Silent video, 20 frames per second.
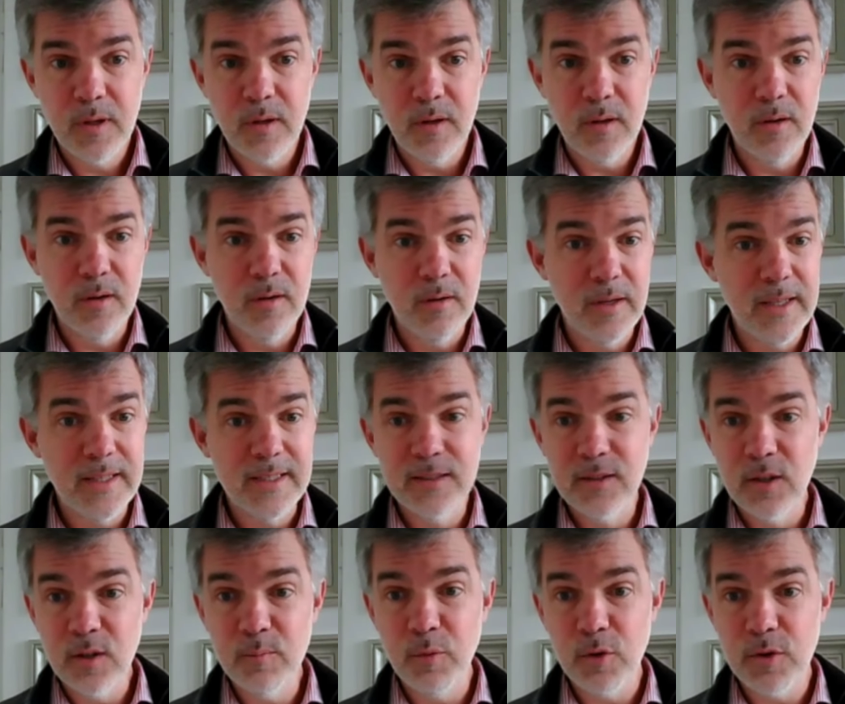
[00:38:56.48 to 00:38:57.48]
It's
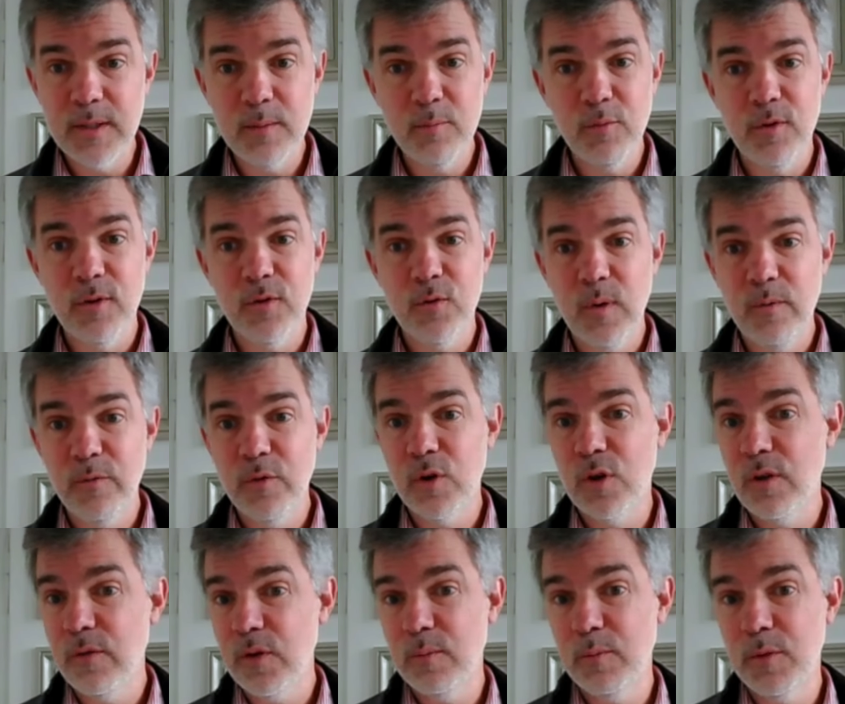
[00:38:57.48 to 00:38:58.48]
not possible to have a
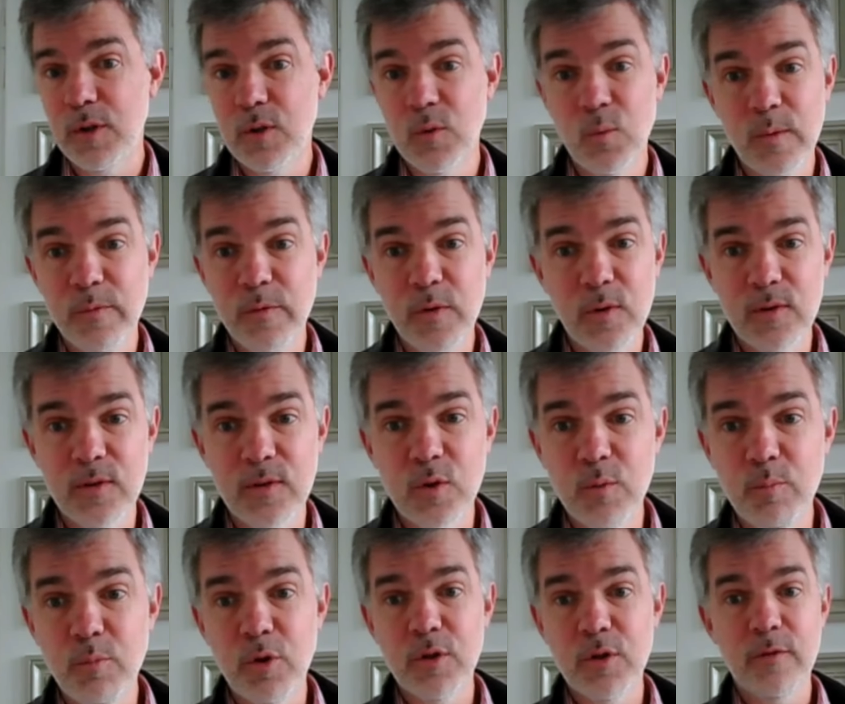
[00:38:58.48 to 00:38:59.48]
government without the
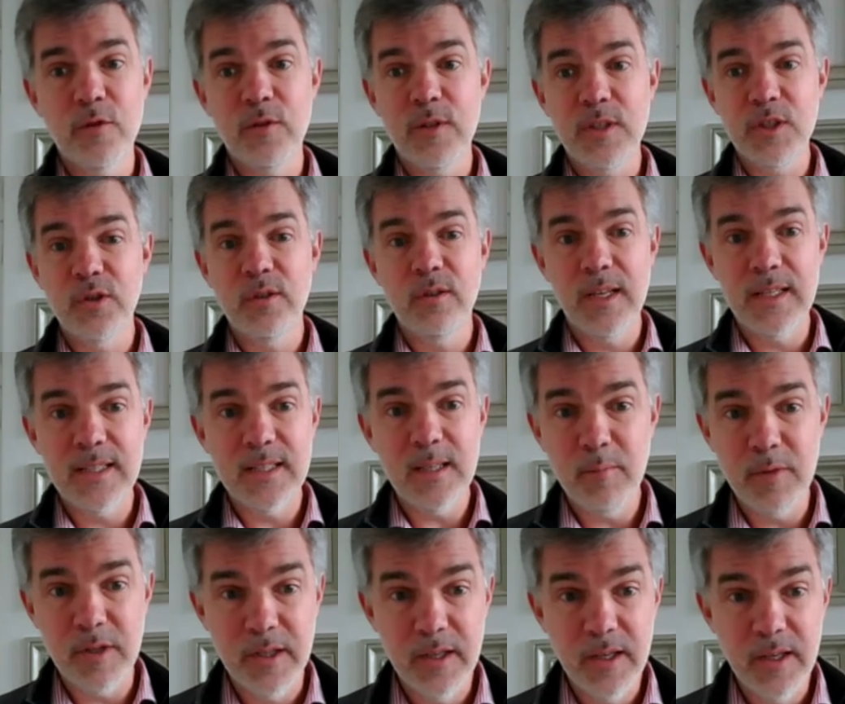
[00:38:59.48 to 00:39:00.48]
support of the National
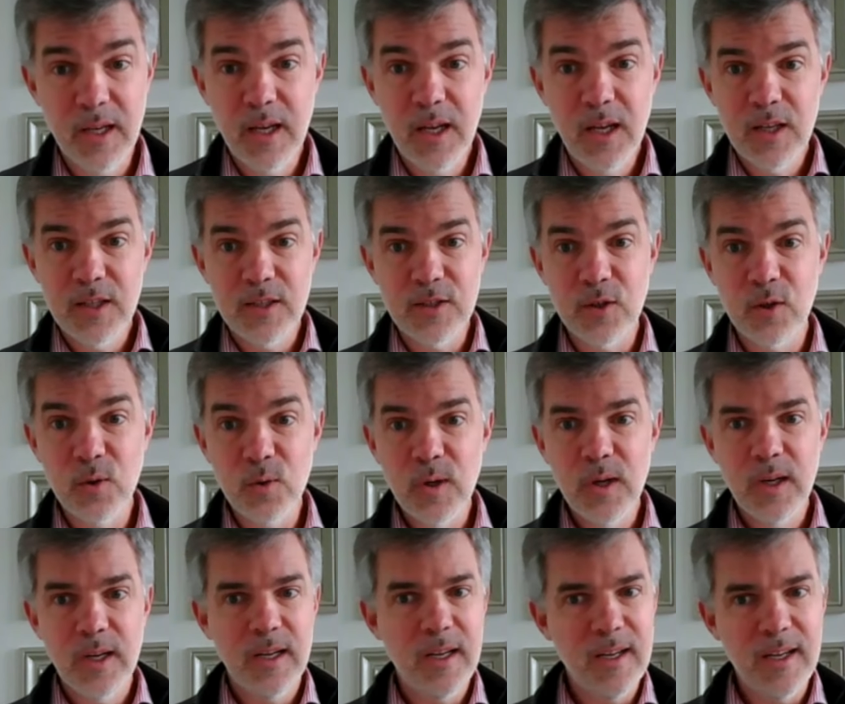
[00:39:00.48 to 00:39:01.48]
Assembly. So,
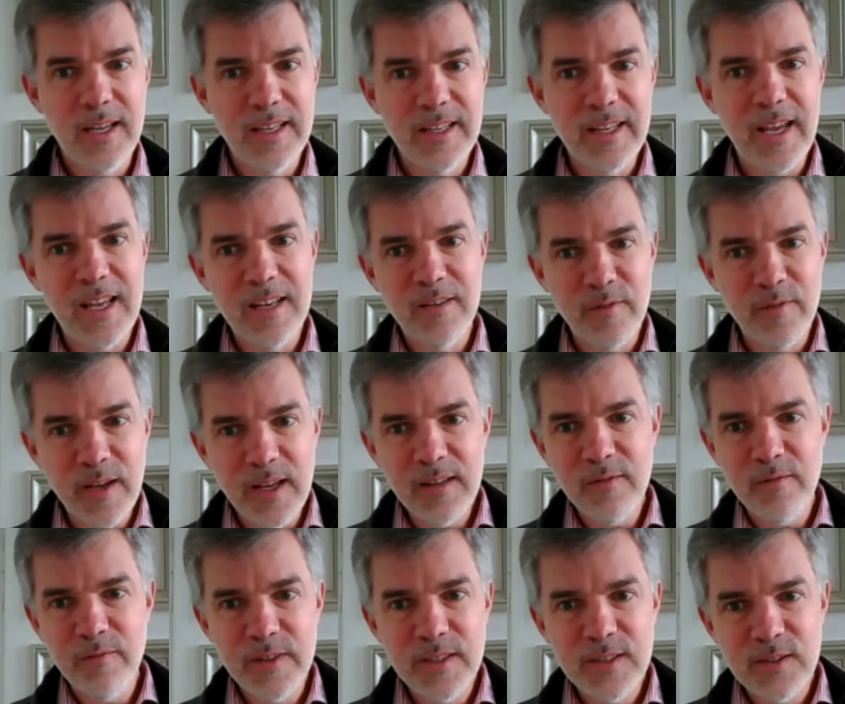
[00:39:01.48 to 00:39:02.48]
and then
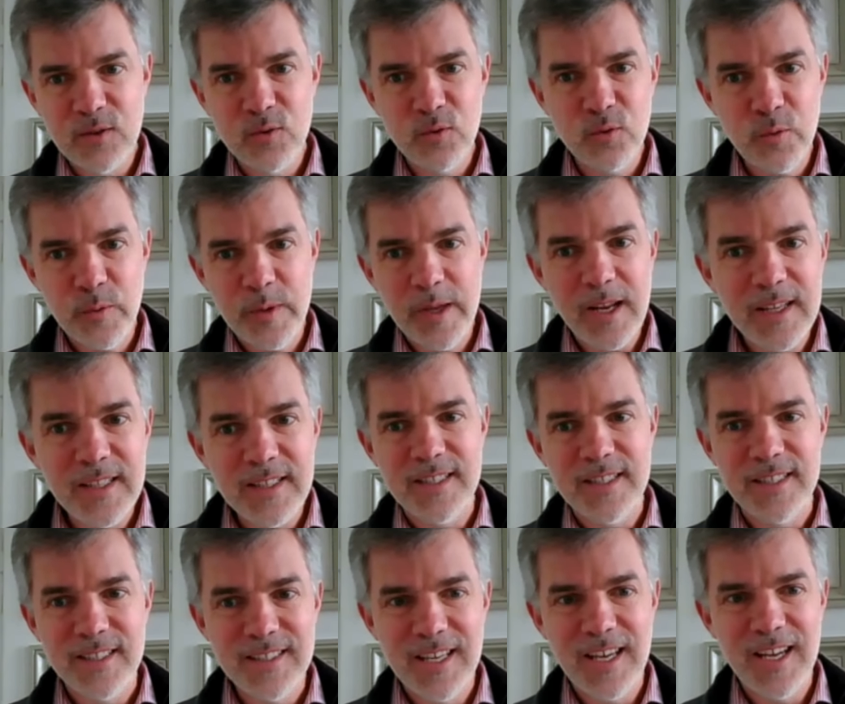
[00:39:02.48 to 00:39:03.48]
these two
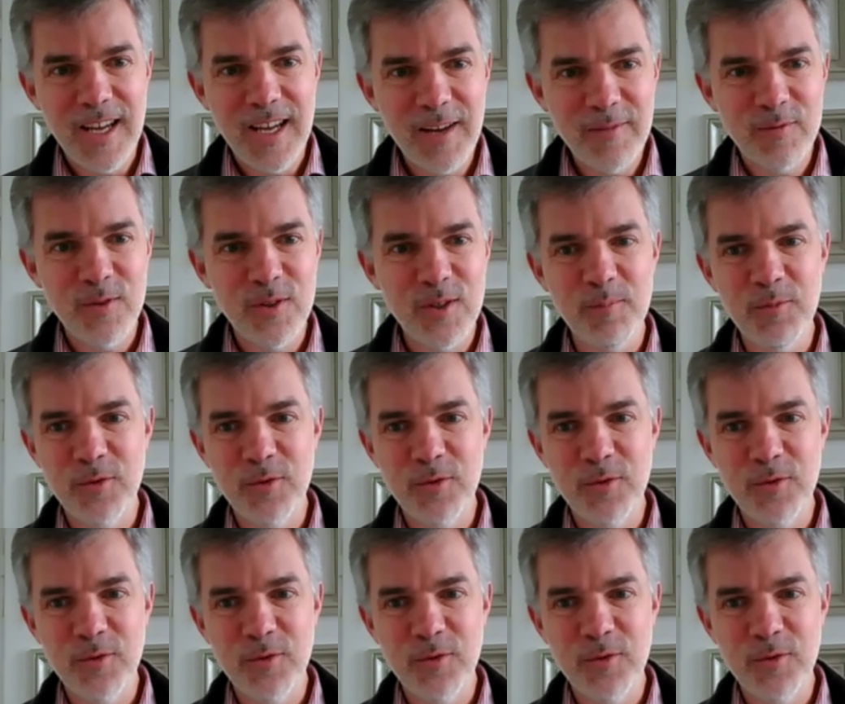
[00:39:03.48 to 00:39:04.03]
realities have to come